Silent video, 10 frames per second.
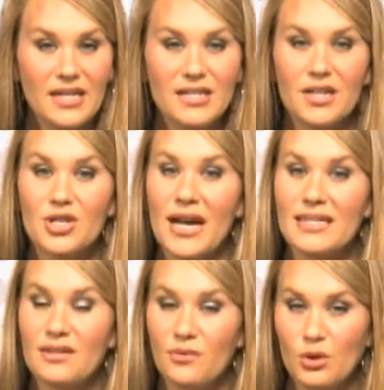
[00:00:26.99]
such
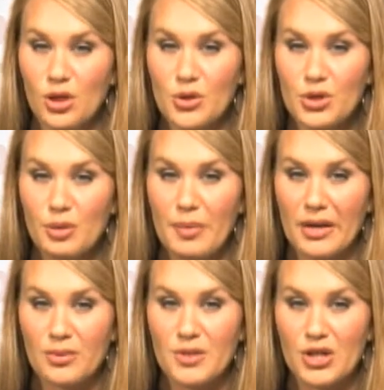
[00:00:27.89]
as a foreclosure,
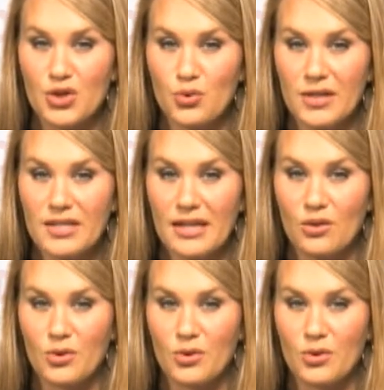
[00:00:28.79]
bankruptcy, short sale,